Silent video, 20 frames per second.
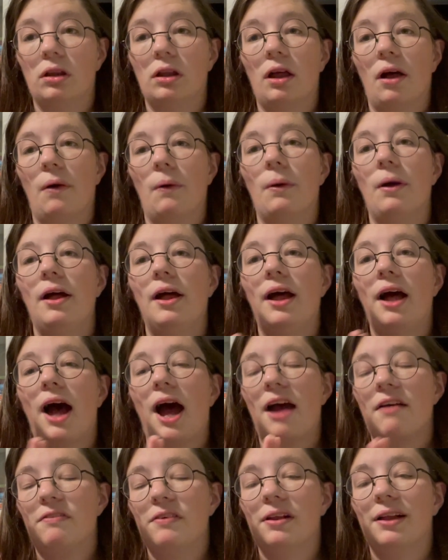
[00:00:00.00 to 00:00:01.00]
so
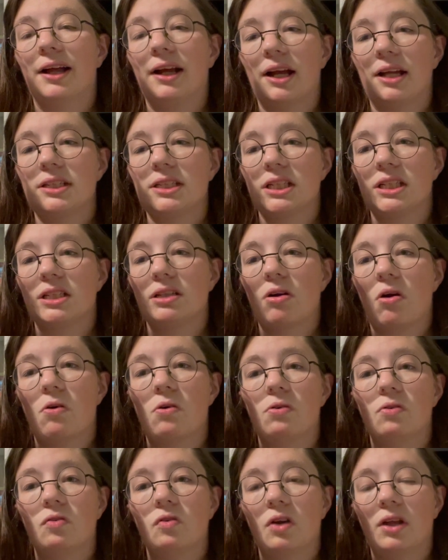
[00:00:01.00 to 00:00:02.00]
I feel like I just
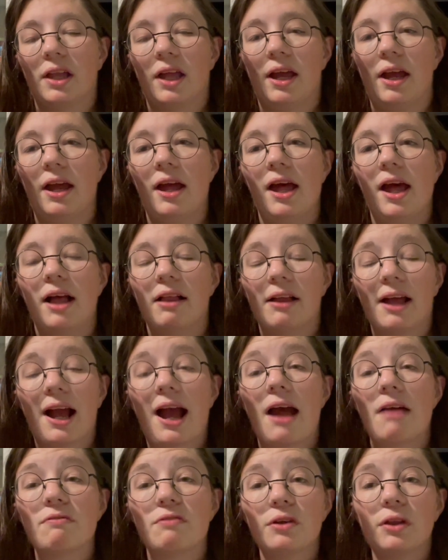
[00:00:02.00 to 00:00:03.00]
don't really, like,
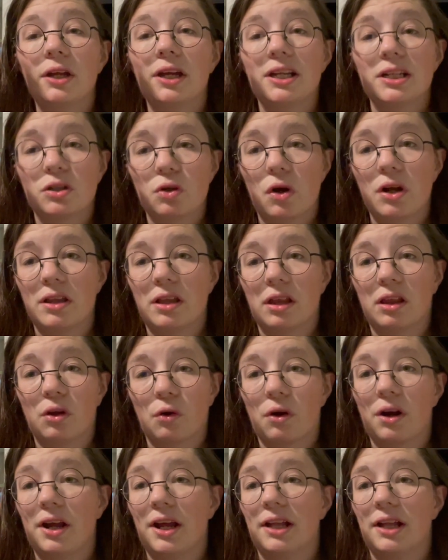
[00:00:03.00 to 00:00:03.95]
I really enjoy the story.